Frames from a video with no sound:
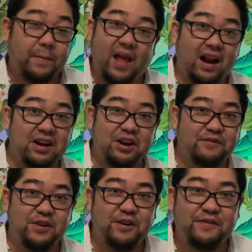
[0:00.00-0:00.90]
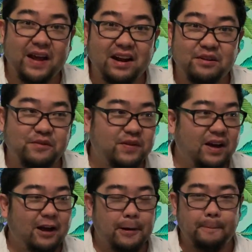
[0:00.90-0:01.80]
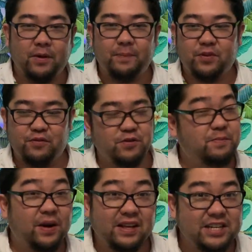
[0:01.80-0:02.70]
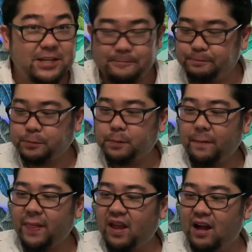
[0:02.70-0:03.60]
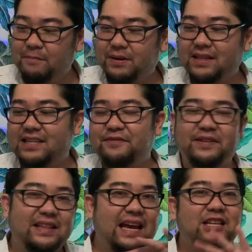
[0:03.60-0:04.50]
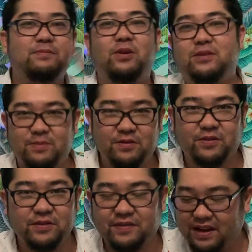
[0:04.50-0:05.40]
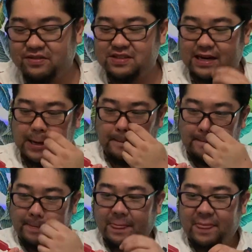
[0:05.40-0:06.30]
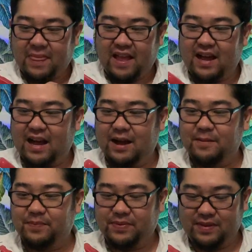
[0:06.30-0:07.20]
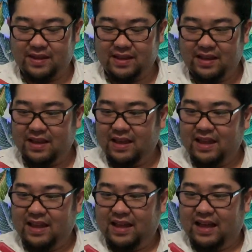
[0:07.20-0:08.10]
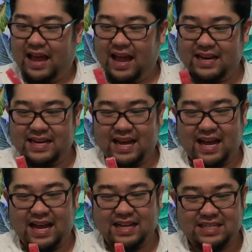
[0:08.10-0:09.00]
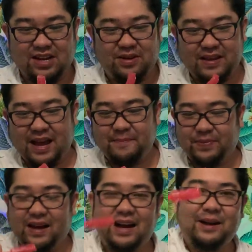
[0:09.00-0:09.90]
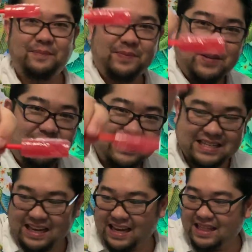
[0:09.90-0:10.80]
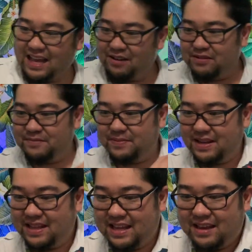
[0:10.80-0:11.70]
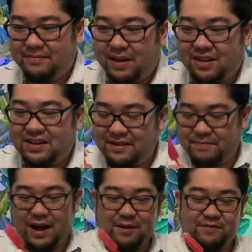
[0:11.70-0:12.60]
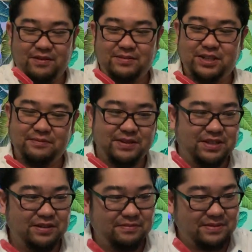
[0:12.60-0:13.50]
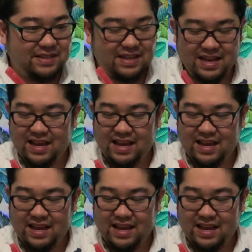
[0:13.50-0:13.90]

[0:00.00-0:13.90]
I don't know if you're a fan of um, fruit punch, um, but it definitely has multiple fruit flavors in it. Um, and uh, so, yeah, um, once again, that would be the Melody Pop from Chupa Chups.